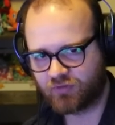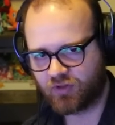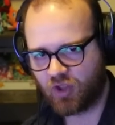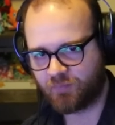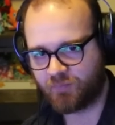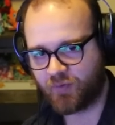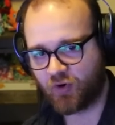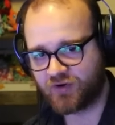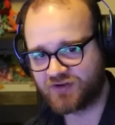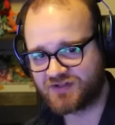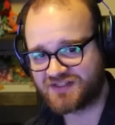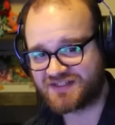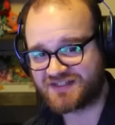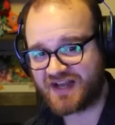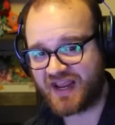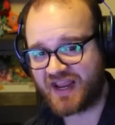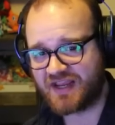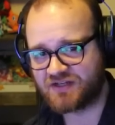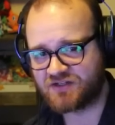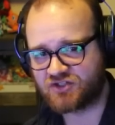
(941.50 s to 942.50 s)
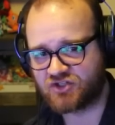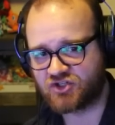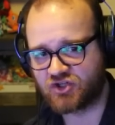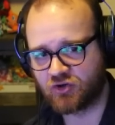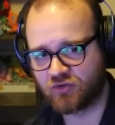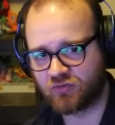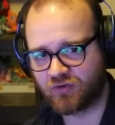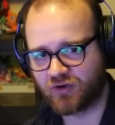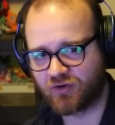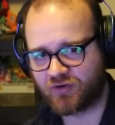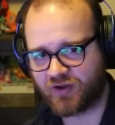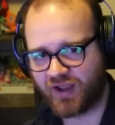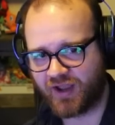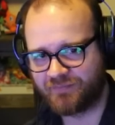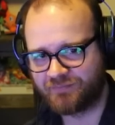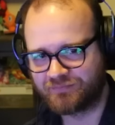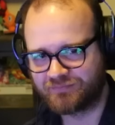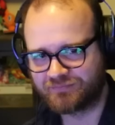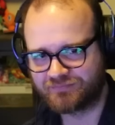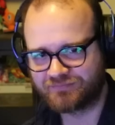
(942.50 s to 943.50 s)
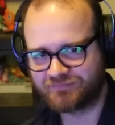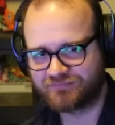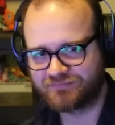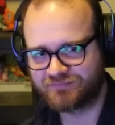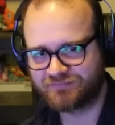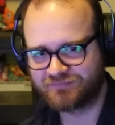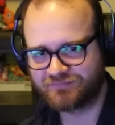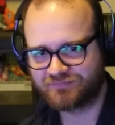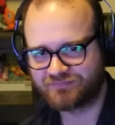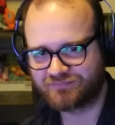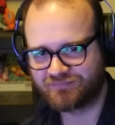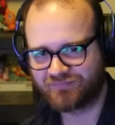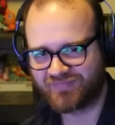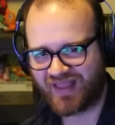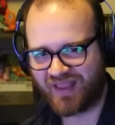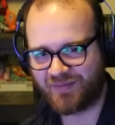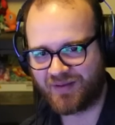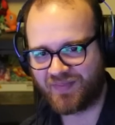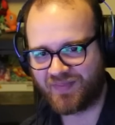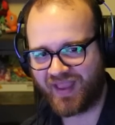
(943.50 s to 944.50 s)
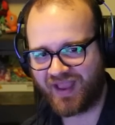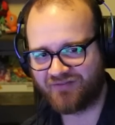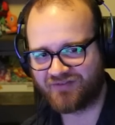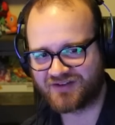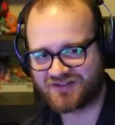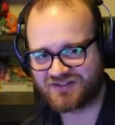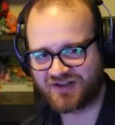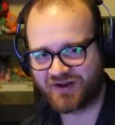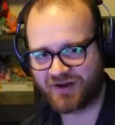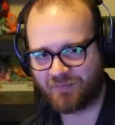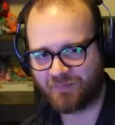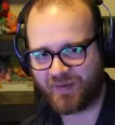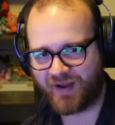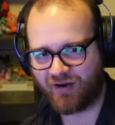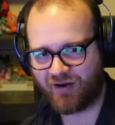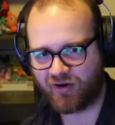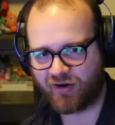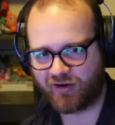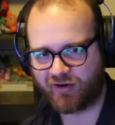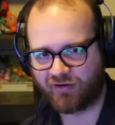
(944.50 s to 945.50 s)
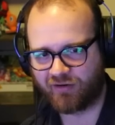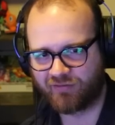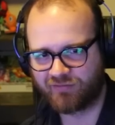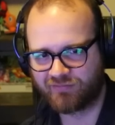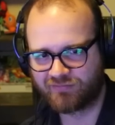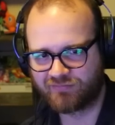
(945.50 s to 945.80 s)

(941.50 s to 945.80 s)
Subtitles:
Opponent stayed too. Okay. I mean, they have a ton of power here.